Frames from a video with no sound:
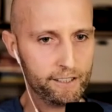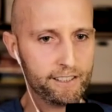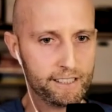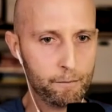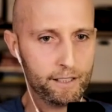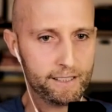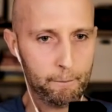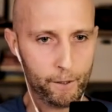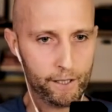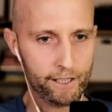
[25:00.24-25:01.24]
the stimulus i'm
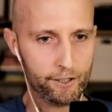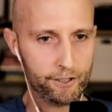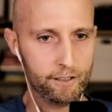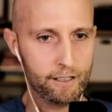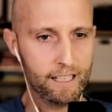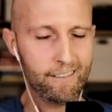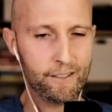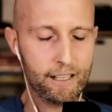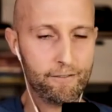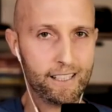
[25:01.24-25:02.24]
putting it under if
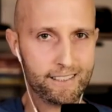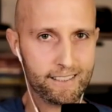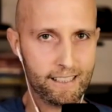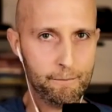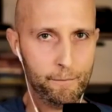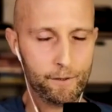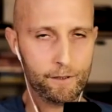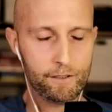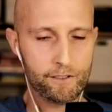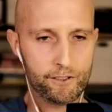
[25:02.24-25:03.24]
it if i sleep
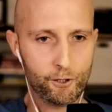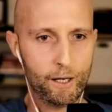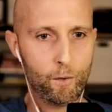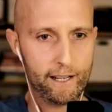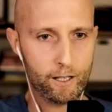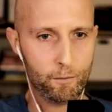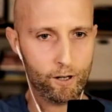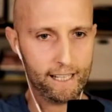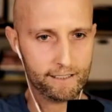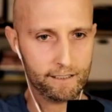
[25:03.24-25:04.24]
do i wake up
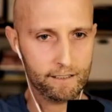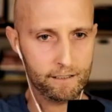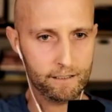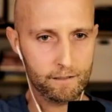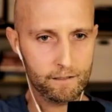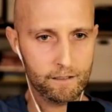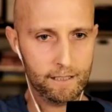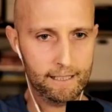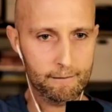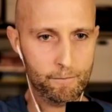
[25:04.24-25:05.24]
rested
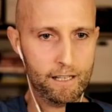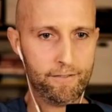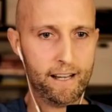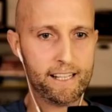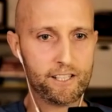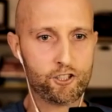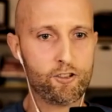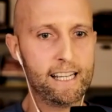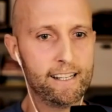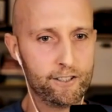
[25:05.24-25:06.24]
um, if i
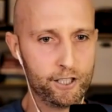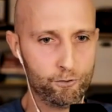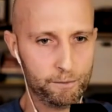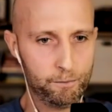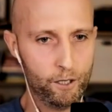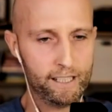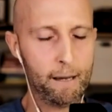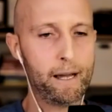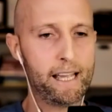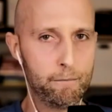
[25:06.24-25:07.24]
train does it respond
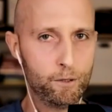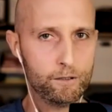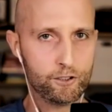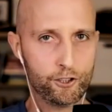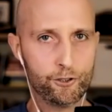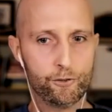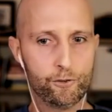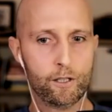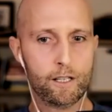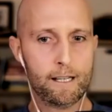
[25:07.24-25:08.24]
am i able to
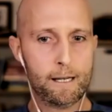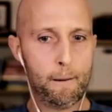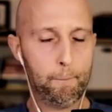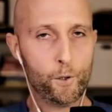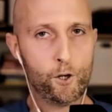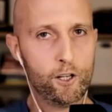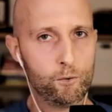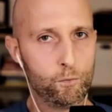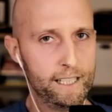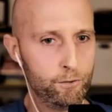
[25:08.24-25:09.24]
put
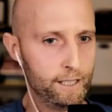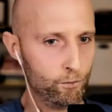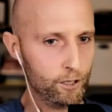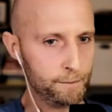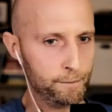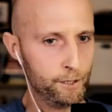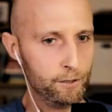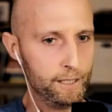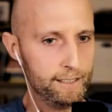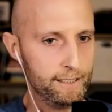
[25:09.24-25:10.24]
on weight when I want to put
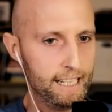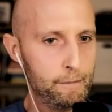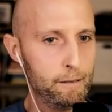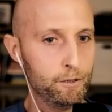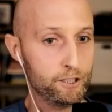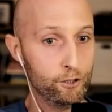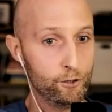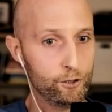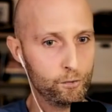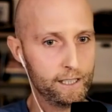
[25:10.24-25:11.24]
on weight, and I'm able to
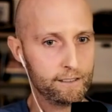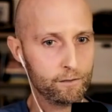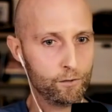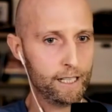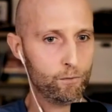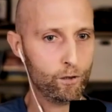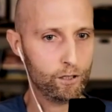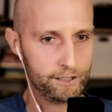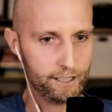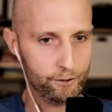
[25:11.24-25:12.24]
lose weight when I
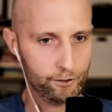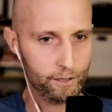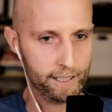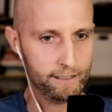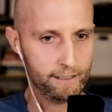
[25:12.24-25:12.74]
want to lose weight.